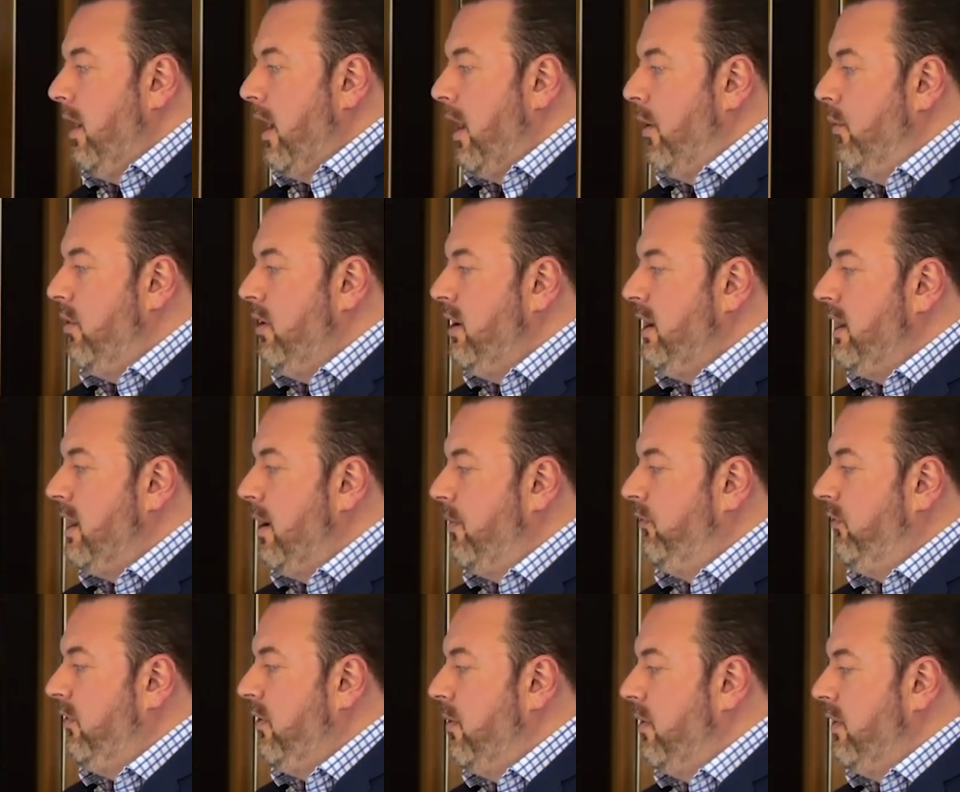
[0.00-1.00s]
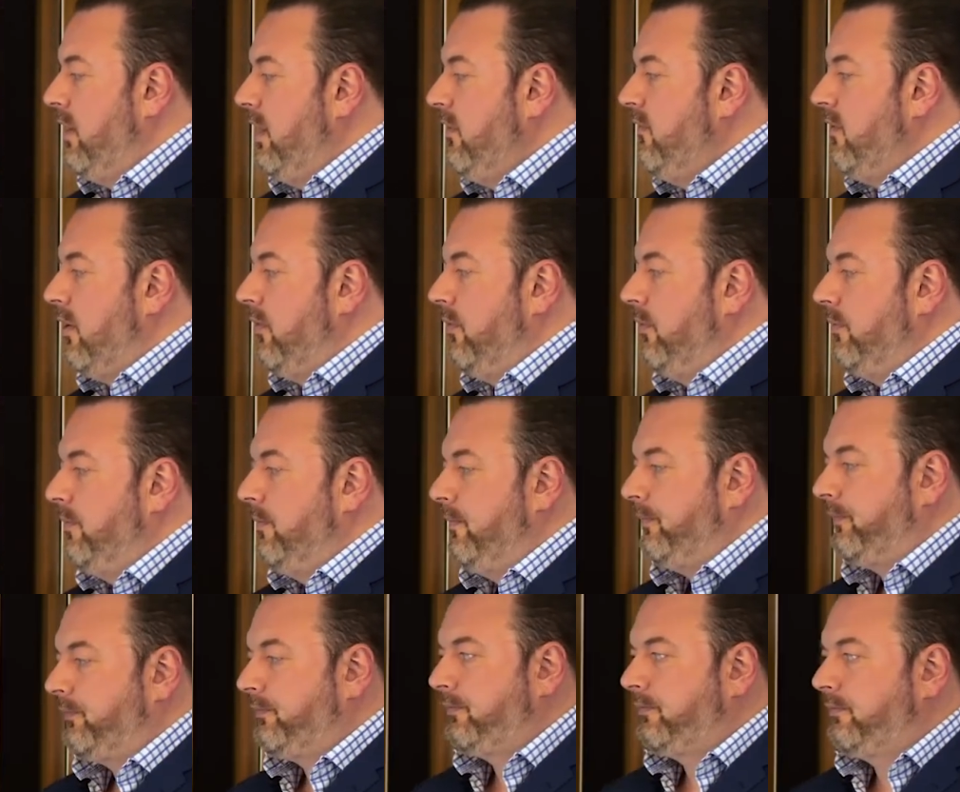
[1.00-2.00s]
And what income do you want to live on?
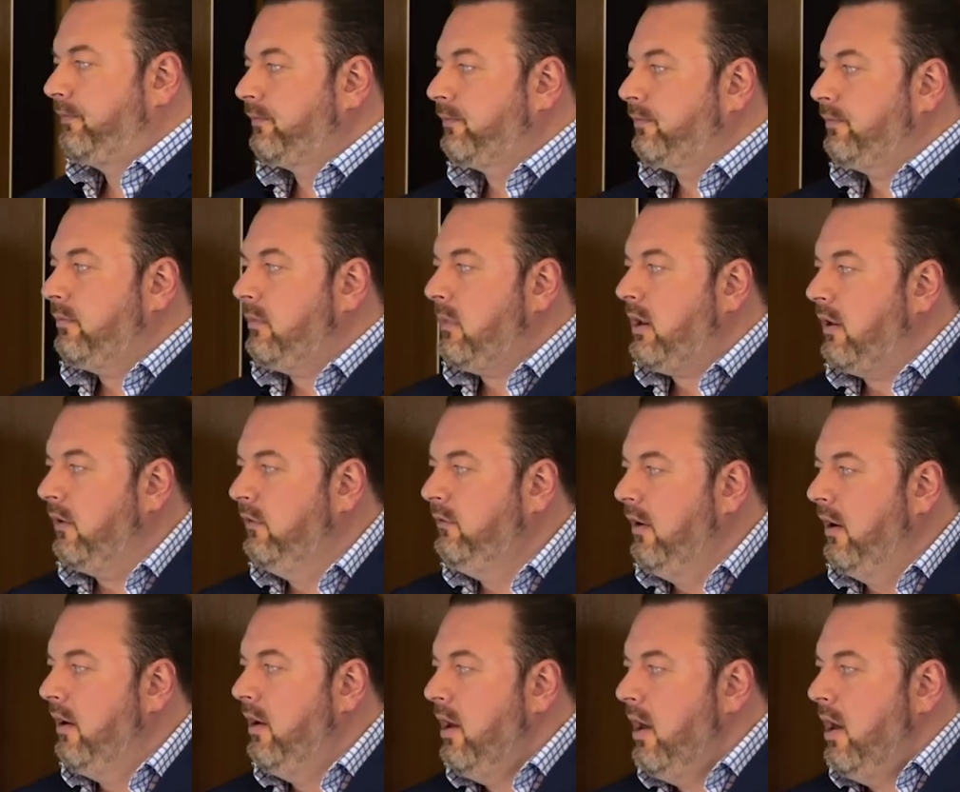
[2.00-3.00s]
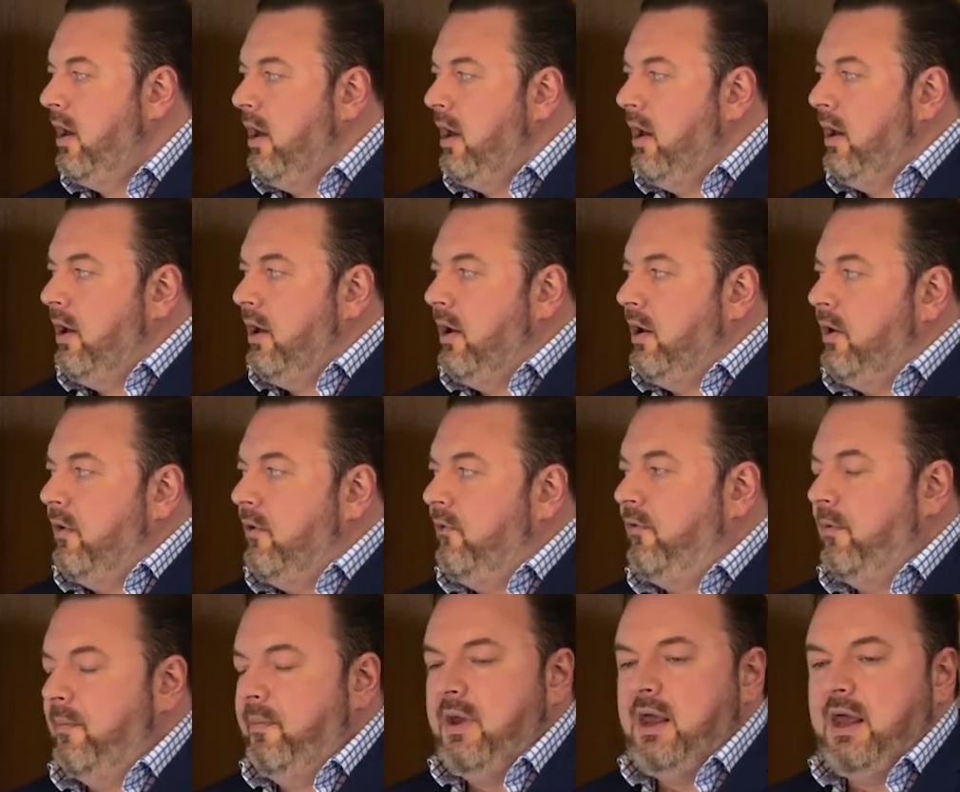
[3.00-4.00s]
So
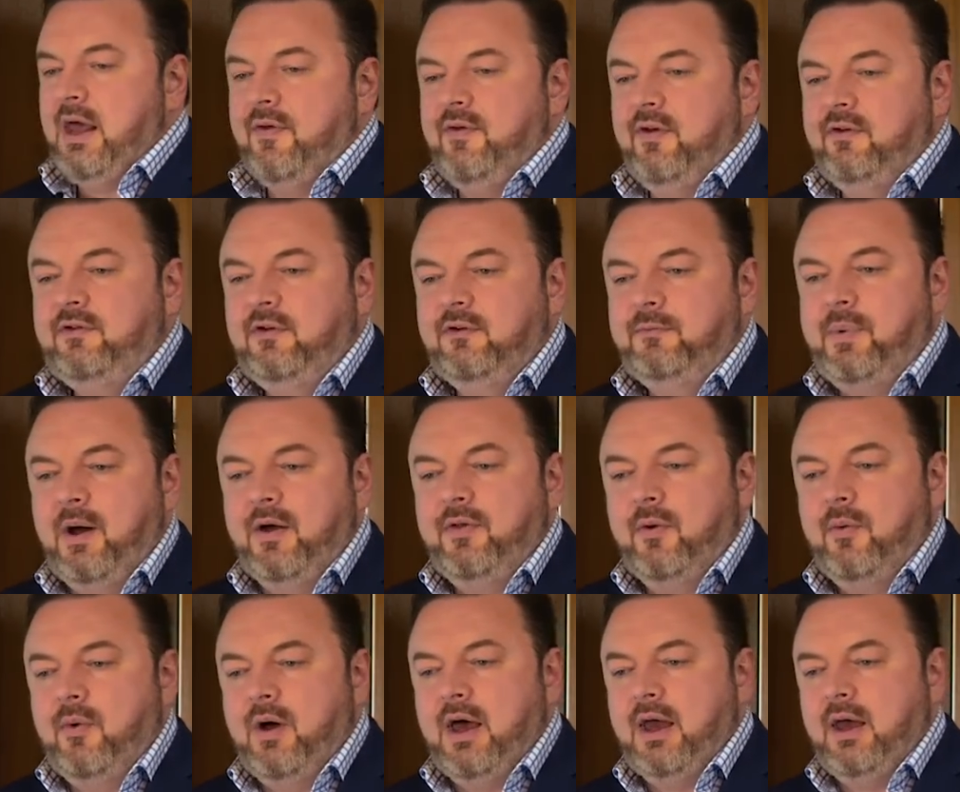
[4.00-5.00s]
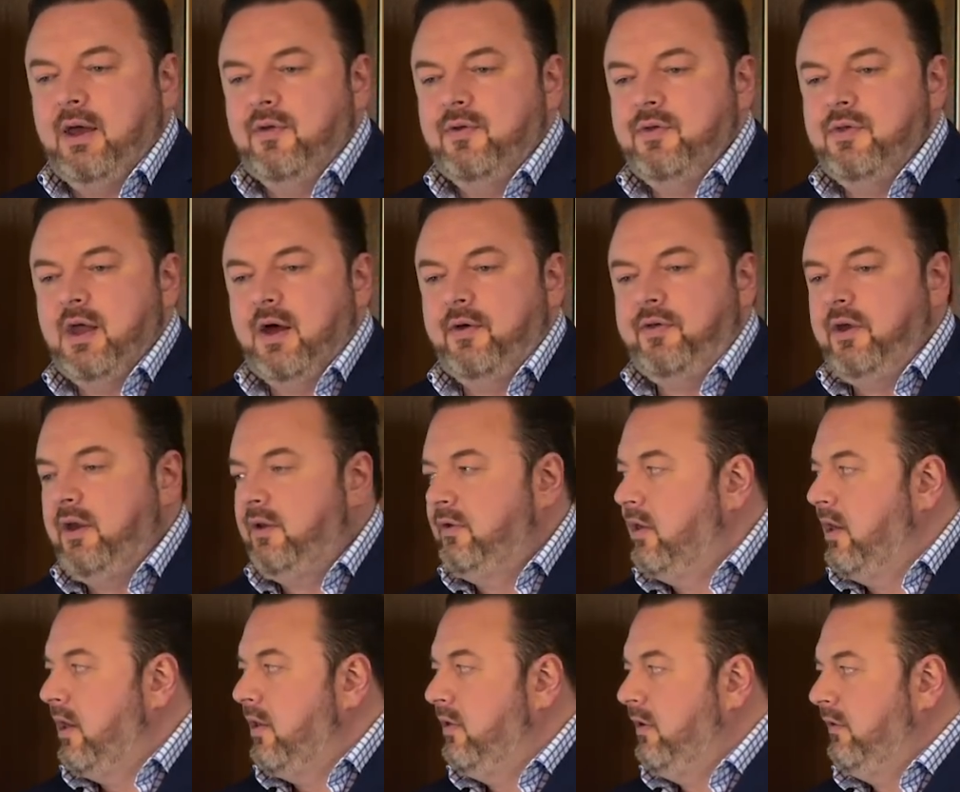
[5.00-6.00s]
for me, and this is, by the way,
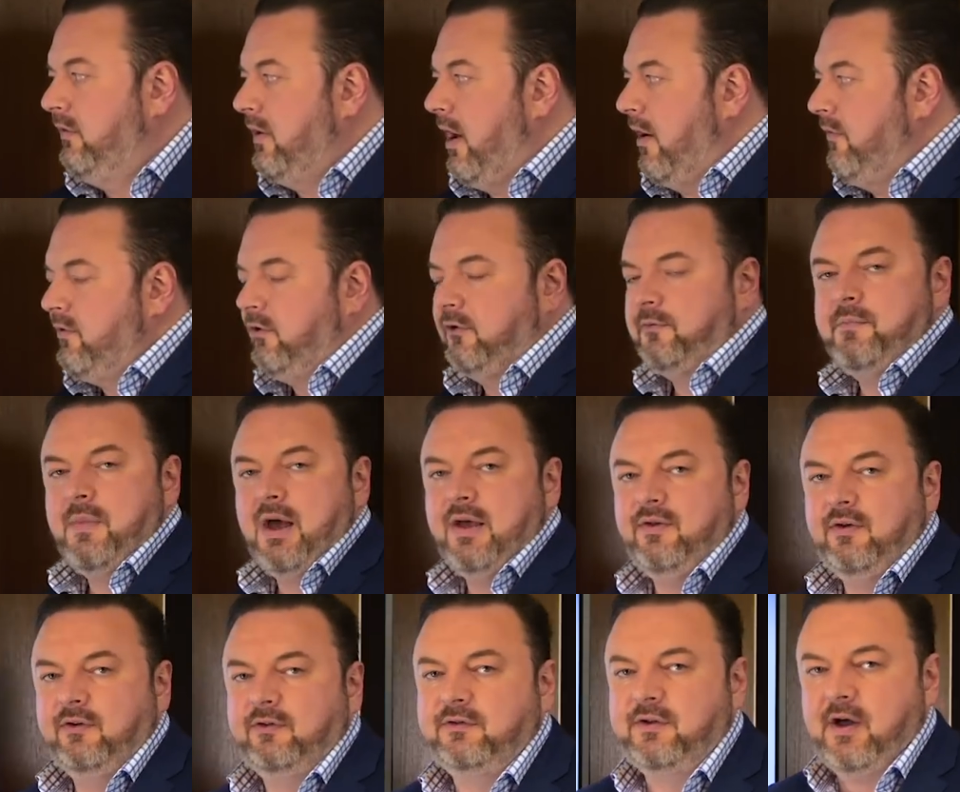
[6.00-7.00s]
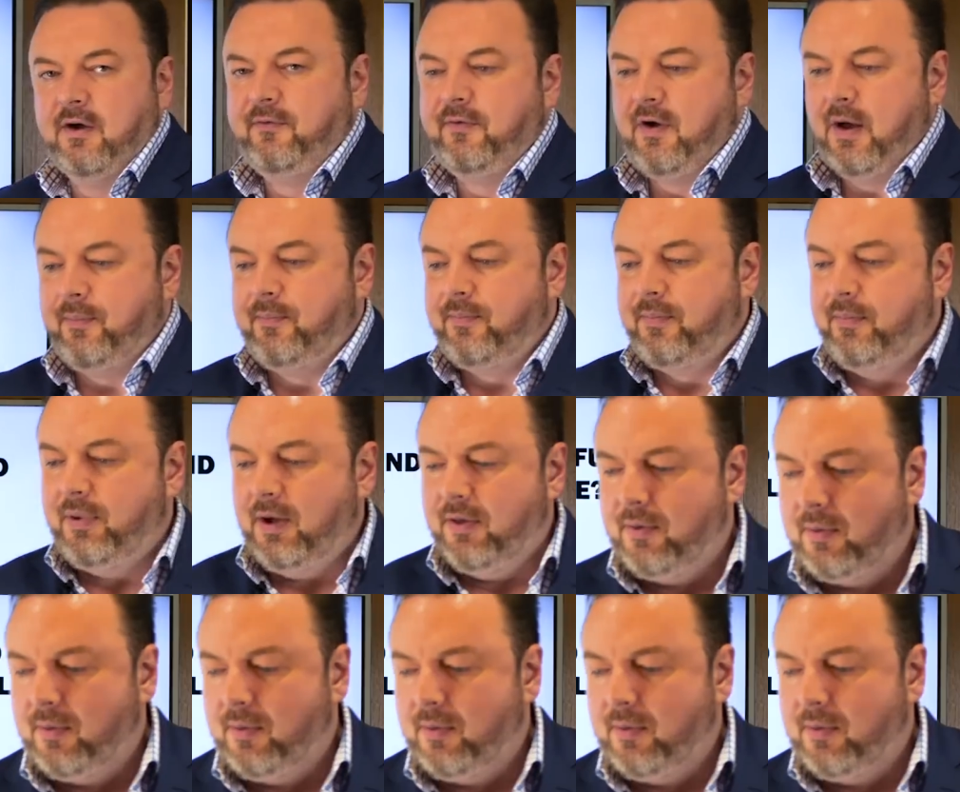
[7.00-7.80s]
I've just made this stuff up, by